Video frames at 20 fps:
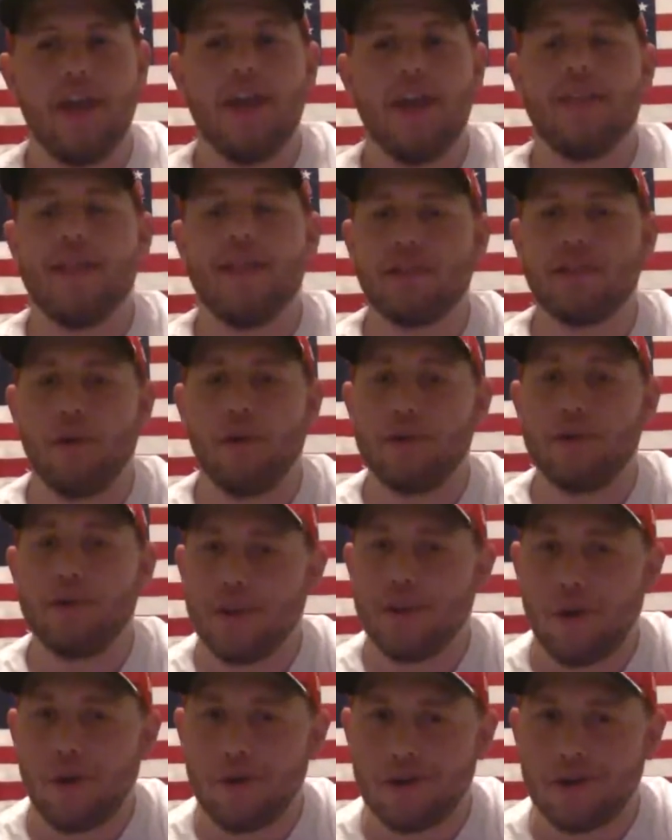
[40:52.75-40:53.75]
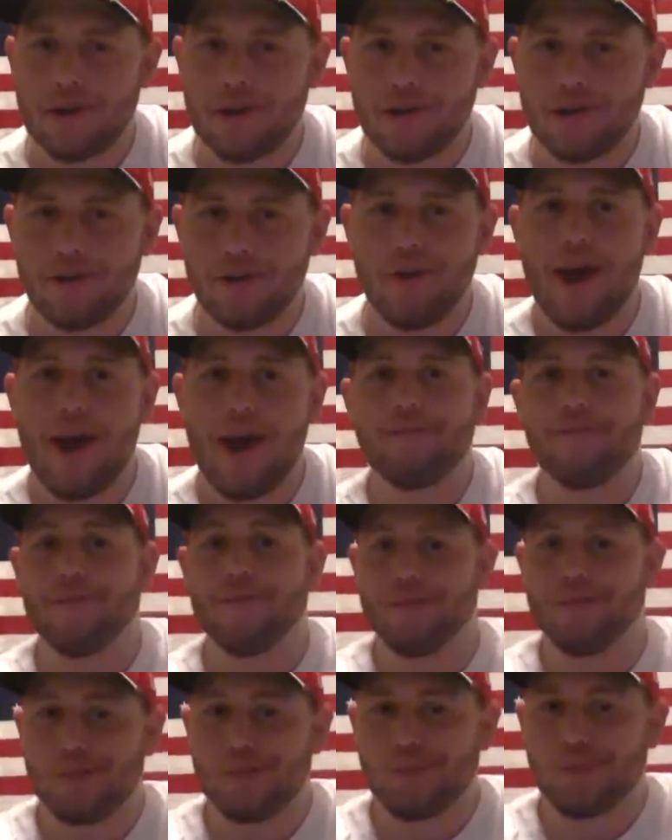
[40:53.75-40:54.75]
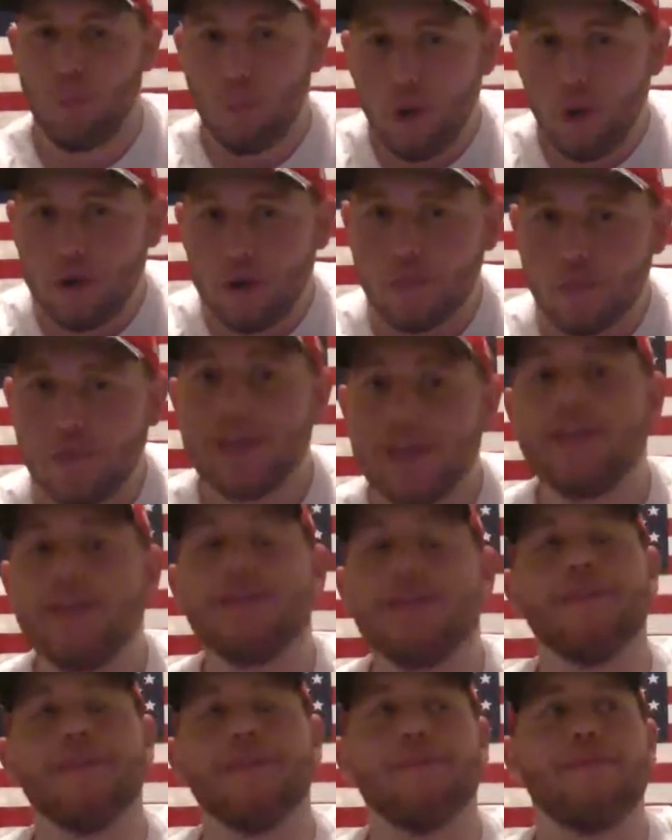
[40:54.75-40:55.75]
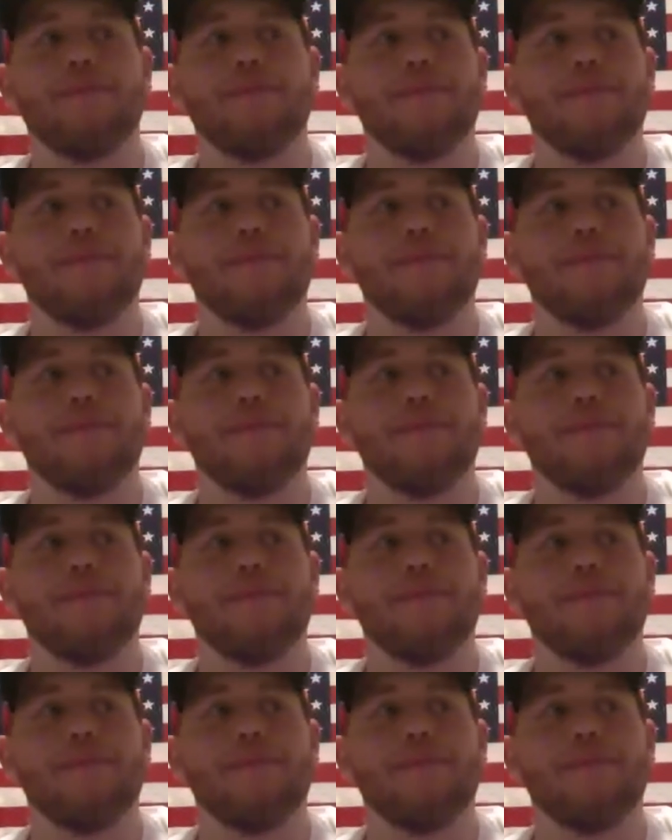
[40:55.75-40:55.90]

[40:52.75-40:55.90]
That's always hard to do after just 1 week of